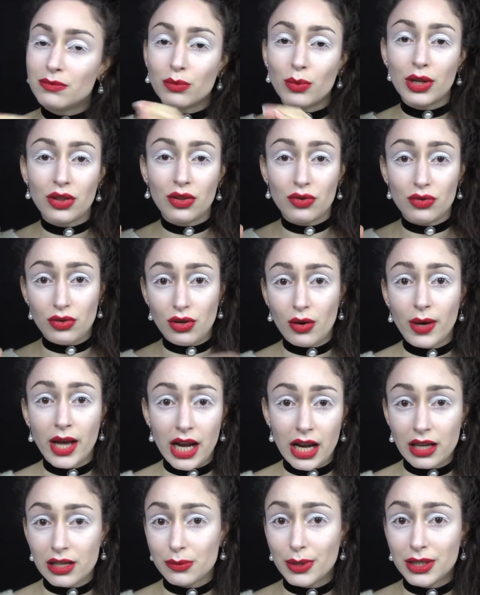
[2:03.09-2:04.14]
with no
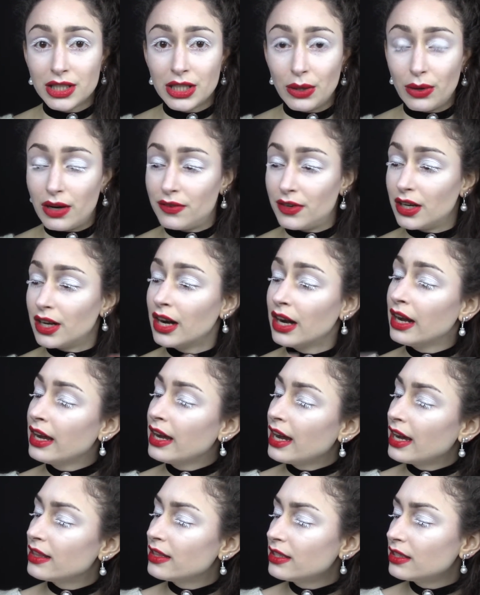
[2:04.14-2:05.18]
headaches whatsoever.
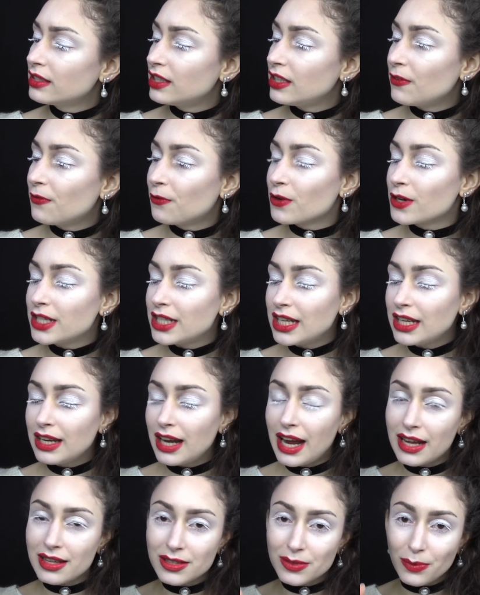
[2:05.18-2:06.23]
And this is the 14
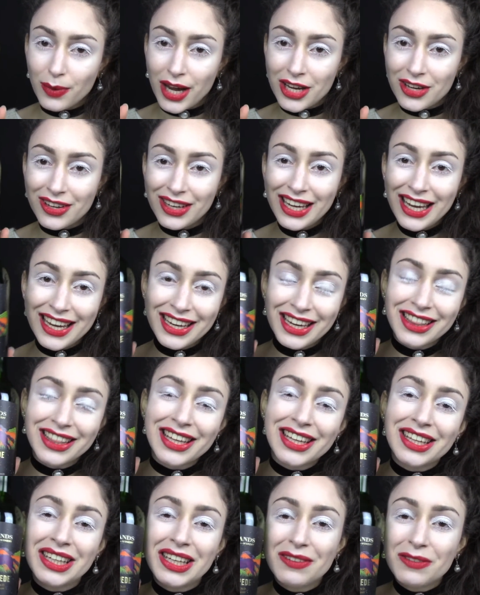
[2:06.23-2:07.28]
Hands Winery, and I
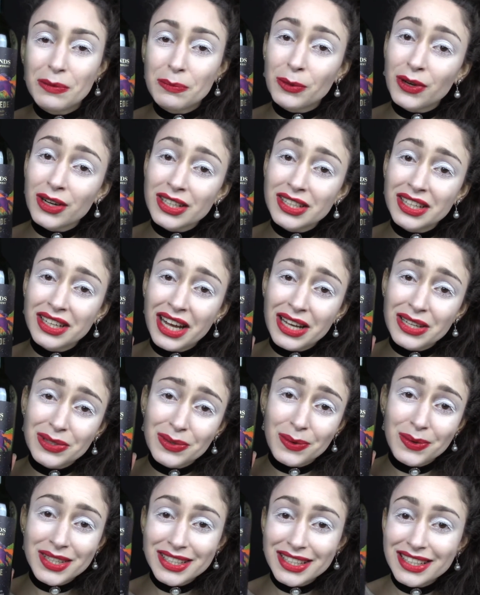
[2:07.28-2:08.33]
like it even more because it has
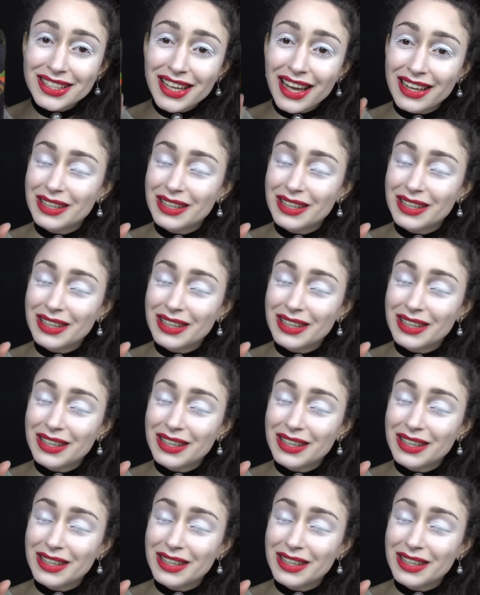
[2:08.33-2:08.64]
horses on